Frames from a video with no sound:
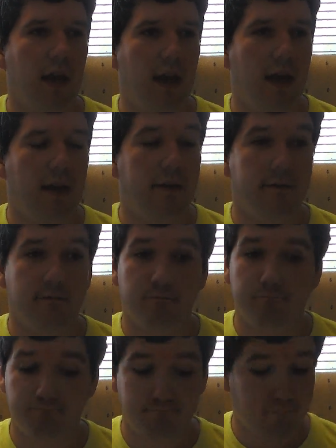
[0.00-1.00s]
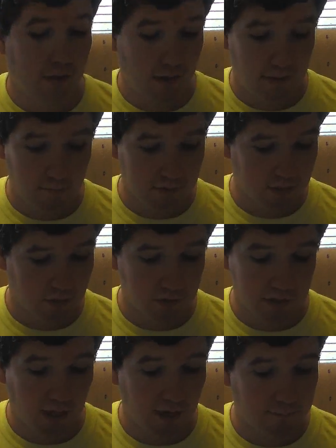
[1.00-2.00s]
And yeah, that was a
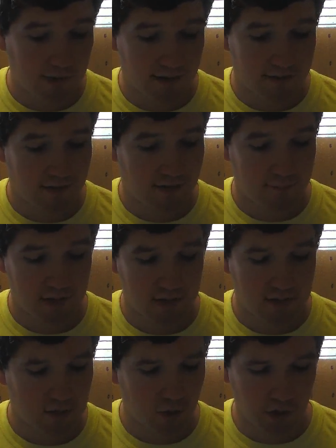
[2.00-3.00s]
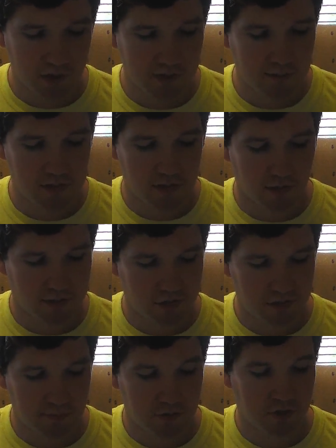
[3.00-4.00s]
good time back then. I mean, look at some of these cards I
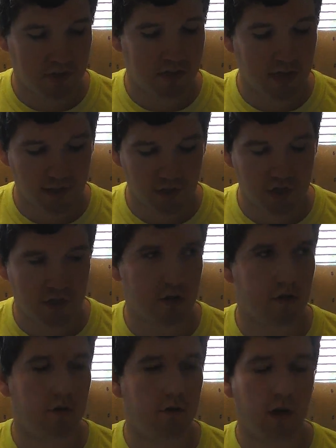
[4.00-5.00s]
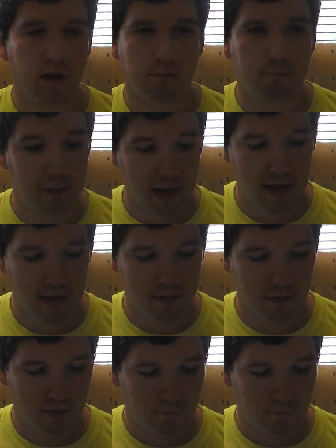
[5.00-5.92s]
just mentioned. Snatch and Steal, ban.